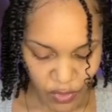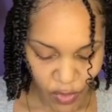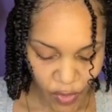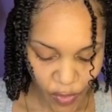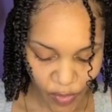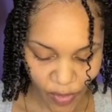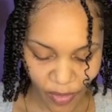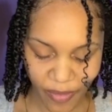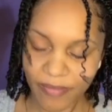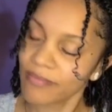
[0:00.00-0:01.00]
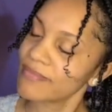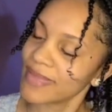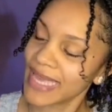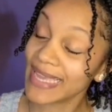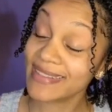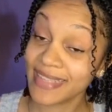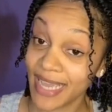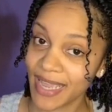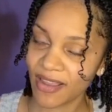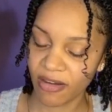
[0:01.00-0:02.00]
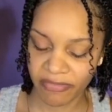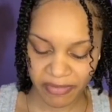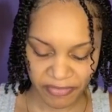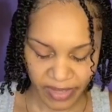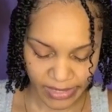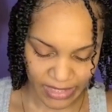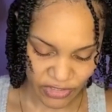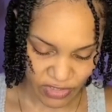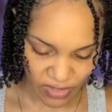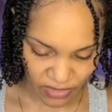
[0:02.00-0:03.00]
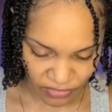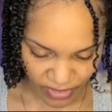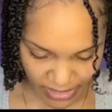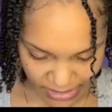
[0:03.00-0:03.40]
So in taking off the fake lashes on the right